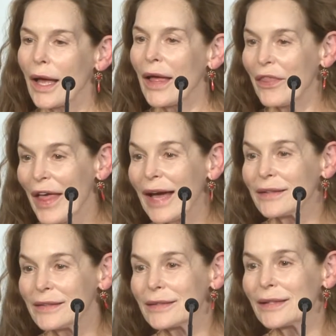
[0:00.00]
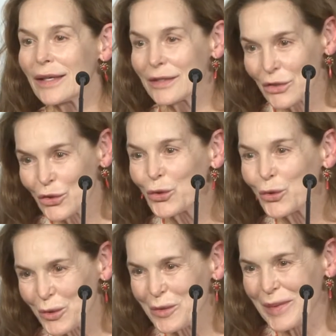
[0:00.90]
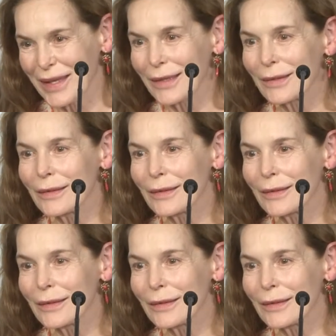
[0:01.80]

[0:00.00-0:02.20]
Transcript: And that has taught me